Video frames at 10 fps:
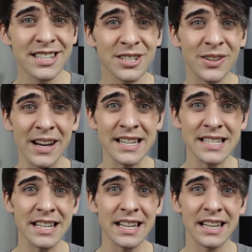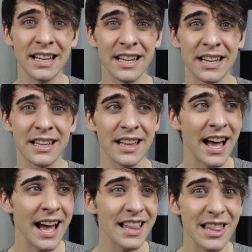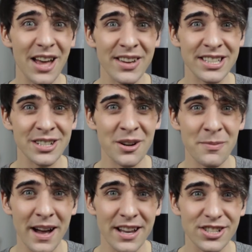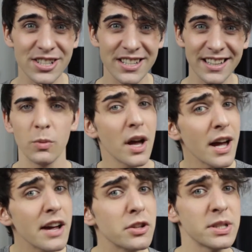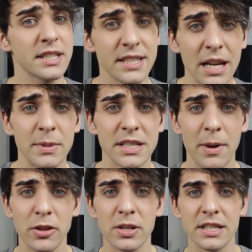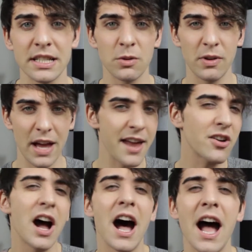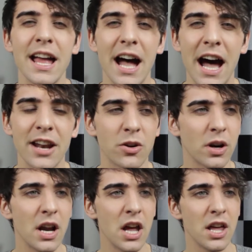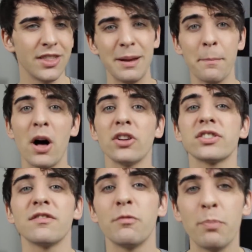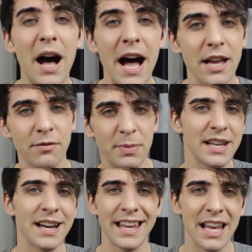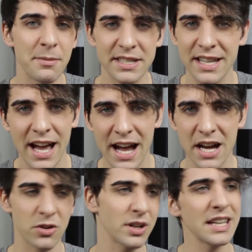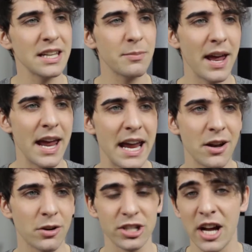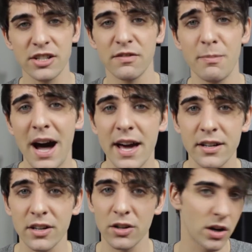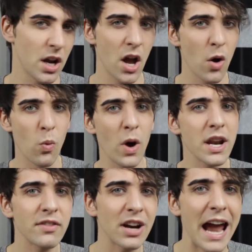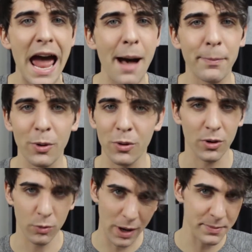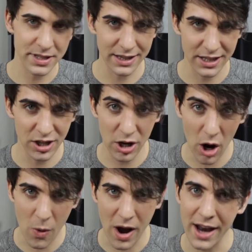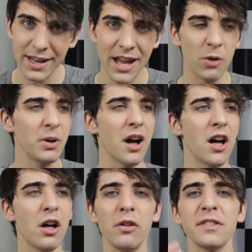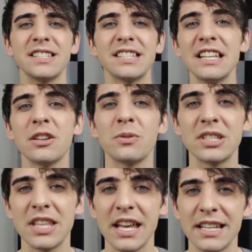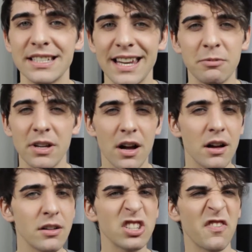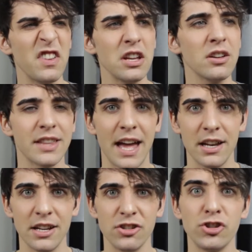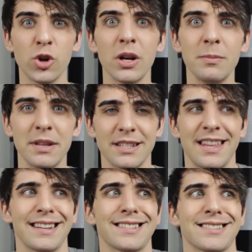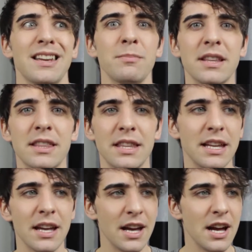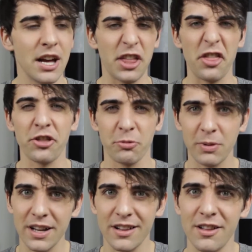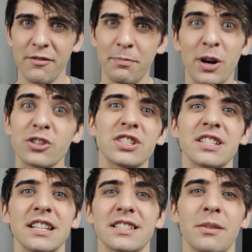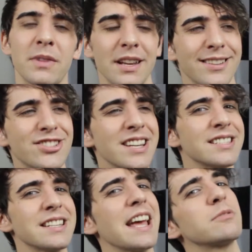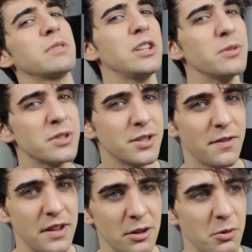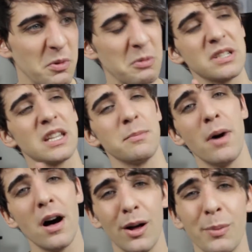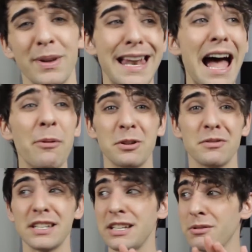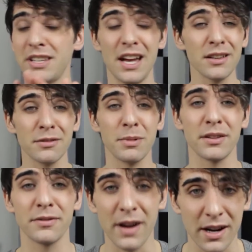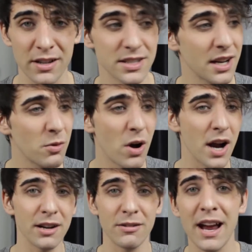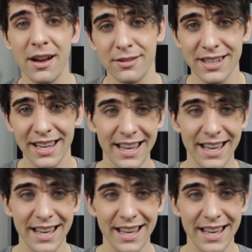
is crazy. I love it so much. We all have those excitements about those things that we had our eye on, or the impulsive buy of being on Amazon or eBay or Touch of Modern or whatever app or website that you go on. We all see those things and we all feel that enjoyment, that excitement, the thrill of purchasing something, just as we used to feel when we went to the mall. But now we don't have to deal with the other motherfuckers that are walking around.